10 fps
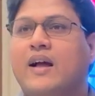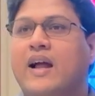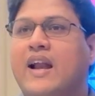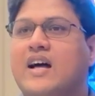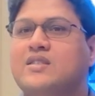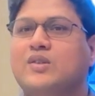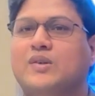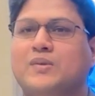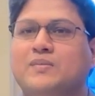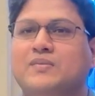And
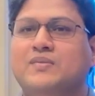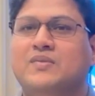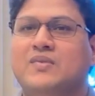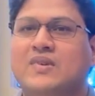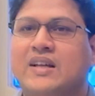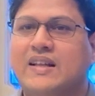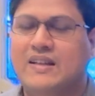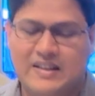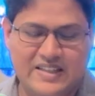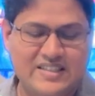also,
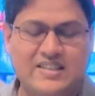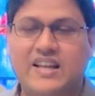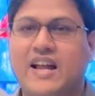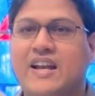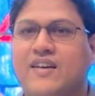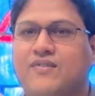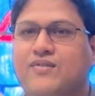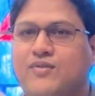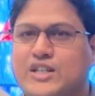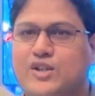this is the end of
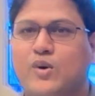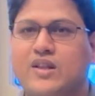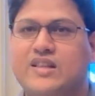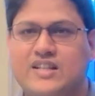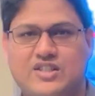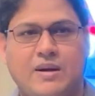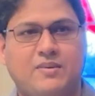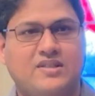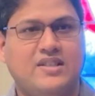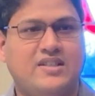1 Corinthians
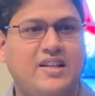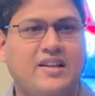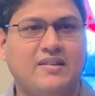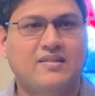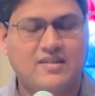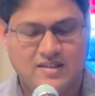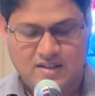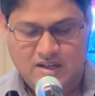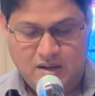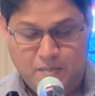chapter 16.
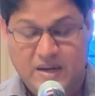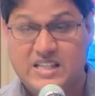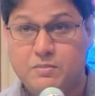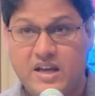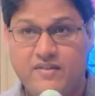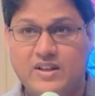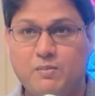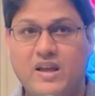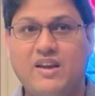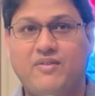Please bear with
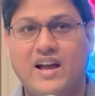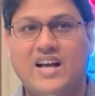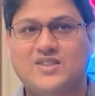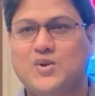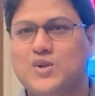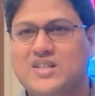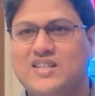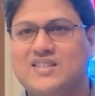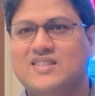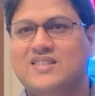me if I ask
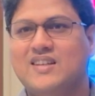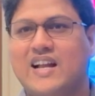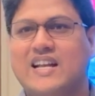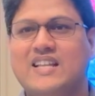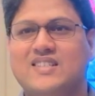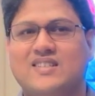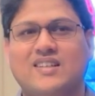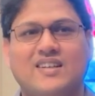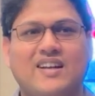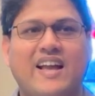questions. At least
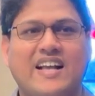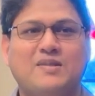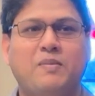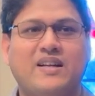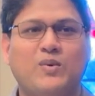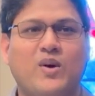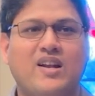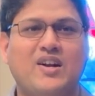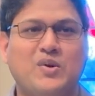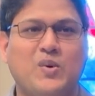I expect one
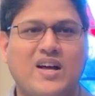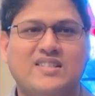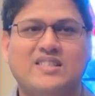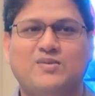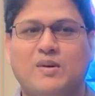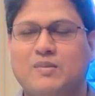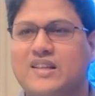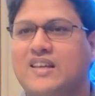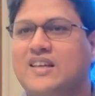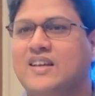or two answers from
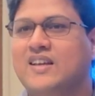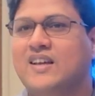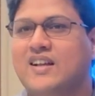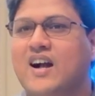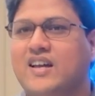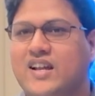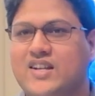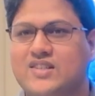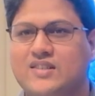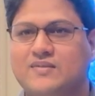the
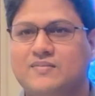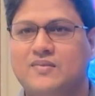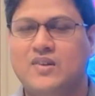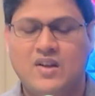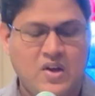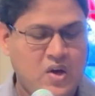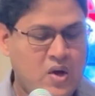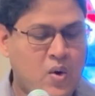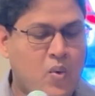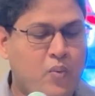congregation.
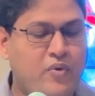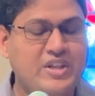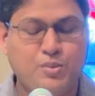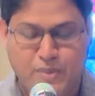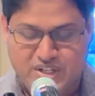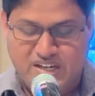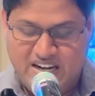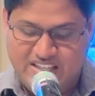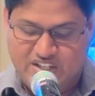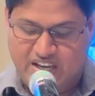Which
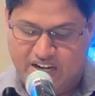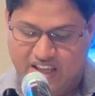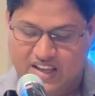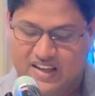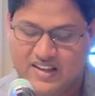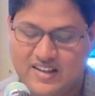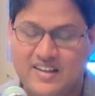missionary journey